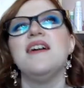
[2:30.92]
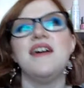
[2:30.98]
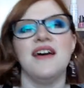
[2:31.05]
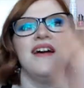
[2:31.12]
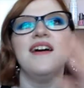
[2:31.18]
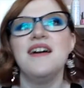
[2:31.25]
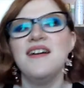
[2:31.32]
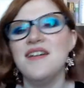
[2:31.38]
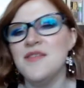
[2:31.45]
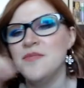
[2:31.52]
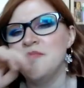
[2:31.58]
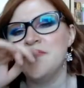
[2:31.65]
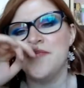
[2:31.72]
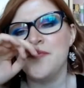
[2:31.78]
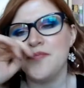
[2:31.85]

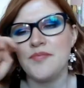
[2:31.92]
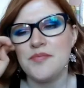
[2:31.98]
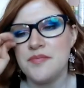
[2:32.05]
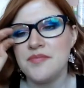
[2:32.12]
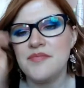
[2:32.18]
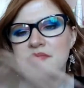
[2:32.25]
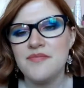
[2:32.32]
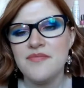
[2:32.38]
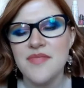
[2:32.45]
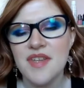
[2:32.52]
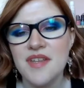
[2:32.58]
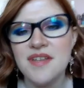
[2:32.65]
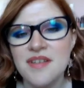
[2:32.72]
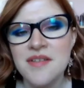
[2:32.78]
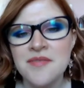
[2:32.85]
Yes, it's so
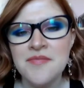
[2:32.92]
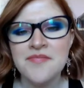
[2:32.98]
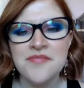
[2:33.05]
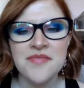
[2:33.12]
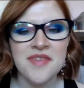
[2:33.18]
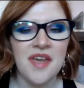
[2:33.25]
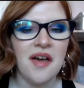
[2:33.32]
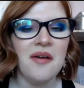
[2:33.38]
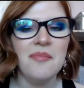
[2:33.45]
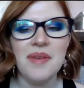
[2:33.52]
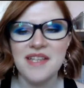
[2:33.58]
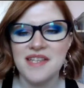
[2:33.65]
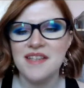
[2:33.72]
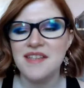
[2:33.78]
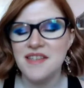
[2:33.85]
cute.
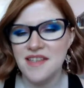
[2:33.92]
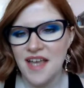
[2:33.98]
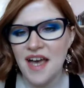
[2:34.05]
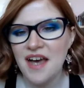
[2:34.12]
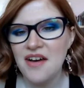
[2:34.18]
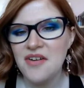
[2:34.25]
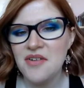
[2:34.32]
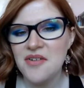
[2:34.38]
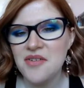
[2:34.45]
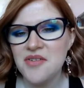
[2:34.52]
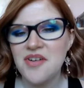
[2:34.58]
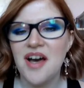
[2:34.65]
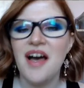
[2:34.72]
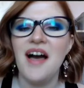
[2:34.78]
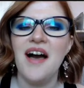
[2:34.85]
But
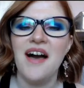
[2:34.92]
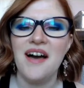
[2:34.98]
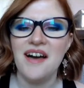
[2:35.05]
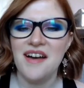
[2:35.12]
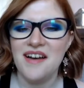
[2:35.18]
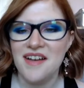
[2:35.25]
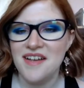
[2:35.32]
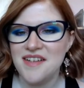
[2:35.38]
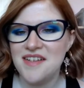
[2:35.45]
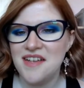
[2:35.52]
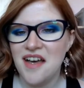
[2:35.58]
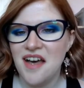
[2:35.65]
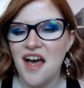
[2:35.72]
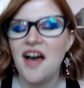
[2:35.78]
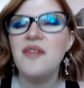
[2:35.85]
now
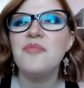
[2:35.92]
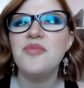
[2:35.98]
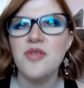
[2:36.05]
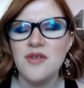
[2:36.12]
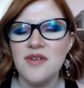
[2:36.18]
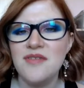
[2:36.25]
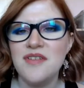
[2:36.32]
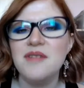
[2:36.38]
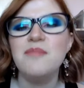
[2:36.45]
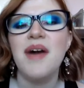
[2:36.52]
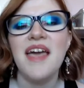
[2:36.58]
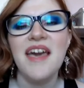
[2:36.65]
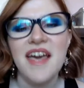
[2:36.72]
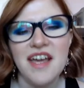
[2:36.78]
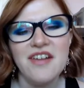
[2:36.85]
my
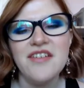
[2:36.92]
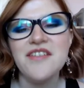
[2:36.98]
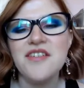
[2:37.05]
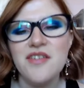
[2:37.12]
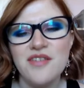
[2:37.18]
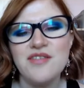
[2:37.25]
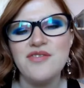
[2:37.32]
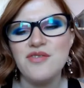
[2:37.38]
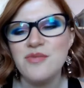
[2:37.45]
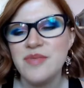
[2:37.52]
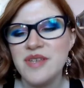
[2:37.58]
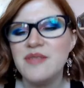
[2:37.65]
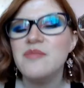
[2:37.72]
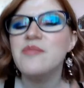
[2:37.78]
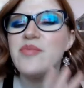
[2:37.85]
hair is going to
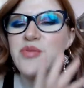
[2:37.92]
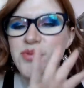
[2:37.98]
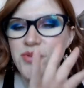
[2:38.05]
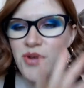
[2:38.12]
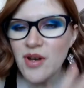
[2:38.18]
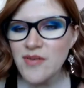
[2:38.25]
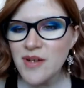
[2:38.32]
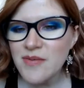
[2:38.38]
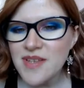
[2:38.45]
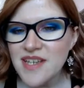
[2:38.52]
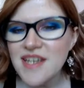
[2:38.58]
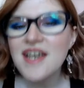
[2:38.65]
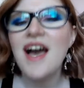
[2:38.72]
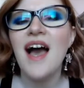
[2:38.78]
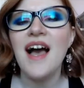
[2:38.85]
be probably
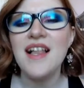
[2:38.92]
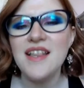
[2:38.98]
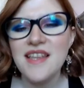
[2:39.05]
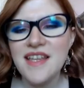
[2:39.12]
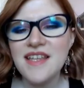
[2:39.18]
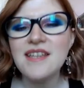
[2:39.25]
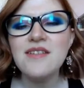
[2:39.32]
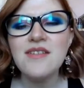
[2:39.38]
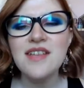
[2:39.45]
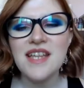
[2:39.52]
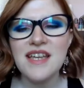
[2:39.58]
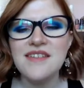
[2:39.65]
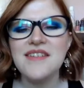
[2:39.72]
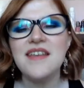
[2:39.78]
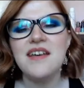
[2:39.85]
a little
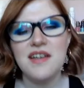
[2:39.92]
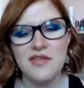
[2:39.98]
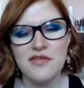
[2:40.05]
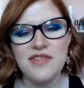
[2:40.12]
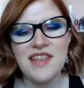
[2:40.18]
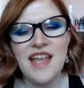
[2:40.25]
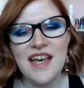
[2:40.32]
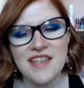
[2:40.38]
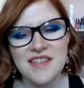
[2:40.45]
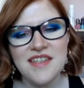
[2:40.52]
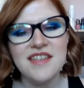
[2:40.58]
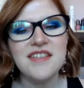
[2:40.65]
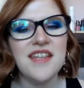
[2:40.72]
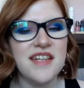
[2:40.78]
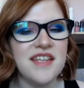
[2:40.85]
less flat
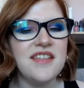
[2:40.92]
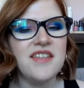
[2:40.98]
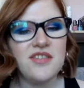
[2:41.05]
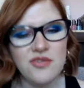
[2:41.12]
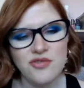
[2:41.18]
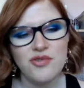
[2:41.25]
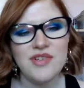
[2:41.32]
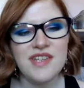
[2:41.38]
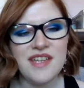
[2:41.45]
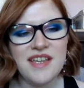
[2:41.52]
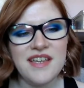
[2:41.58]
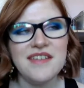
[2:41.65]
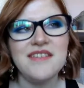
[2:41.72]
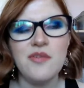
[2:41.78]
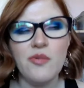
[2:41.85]
than it
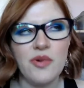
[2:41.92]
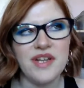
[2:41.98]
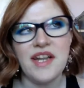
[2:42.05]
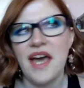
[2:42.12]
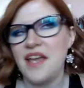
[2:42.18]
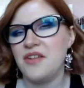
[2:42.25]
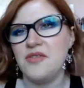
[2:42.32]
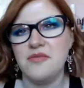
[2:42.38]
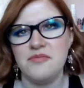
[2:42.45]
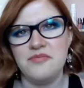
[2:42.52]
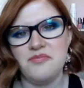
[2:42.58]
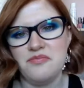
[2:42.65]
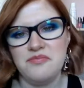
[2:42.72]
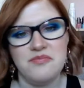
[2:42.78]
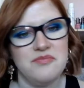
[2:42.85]
usually is when I don't
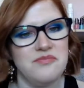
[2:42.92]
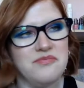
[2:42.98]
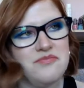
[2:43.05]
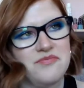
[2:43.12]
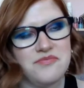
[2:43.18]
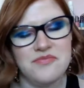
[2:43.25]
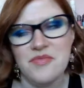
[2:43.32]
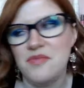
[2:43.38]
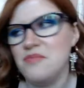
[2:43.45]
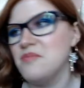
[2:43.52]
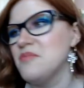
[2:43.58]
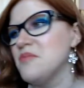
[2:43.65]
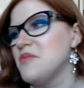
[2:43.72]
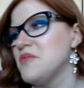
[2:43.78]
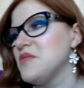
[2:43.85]

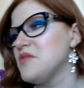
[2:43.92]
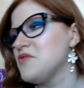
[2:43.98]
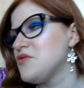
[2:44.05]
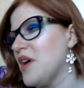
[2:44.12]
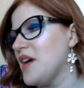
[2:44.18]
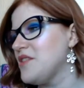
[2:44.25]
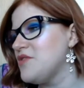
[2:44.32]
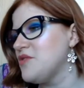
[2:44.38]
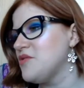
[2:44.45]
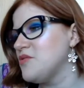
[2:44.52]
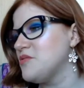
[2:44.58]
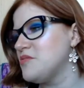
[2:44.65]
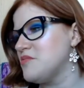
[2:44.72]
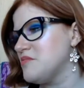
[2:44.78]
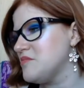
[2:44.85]
try
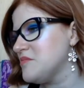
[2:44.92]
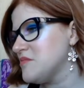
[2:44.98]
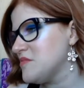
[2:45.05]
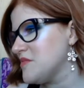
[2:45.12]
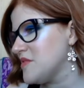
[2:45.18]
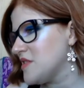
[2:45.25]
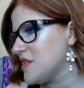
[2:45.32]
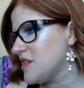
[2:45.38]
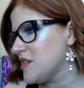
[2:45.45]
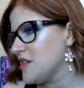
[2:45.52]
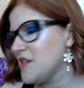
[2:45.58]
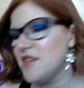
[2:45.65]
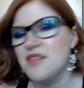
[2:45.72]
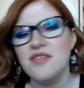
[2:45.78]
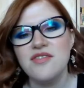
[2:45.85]
to
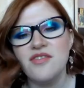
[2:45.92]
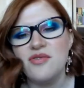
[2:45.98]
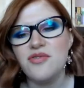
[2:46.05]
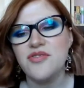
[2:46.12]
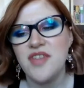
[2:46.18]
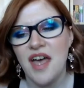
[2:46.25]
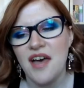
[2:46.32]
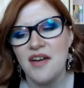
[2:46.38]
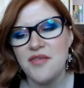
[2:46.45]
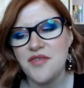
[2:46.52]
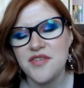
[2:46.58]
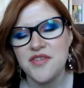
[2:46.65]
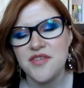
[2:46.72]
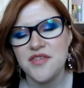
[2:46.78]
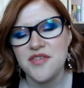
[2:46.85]
do
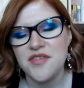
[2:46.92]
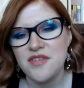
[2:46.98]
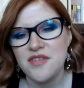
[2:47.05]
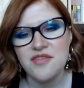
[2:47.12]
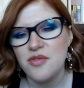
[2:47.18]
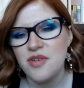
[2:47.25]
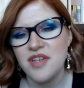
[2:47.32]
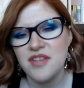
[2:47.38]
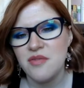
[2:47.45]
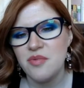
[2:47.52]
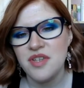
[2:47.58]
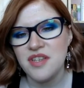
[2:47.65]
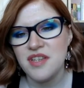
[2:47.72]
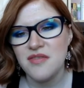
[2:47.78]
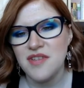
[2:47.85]
stuffs to it
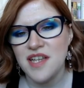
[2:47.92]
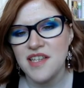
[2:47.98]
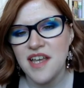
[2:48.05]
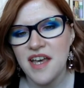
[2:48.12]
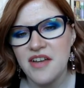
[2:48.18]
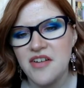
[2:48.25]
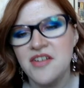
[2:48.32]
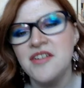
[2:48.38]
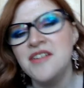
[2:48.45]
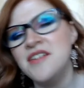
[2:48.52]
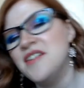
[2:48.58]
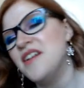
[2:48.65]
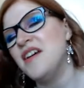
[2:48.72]
with the flat iron.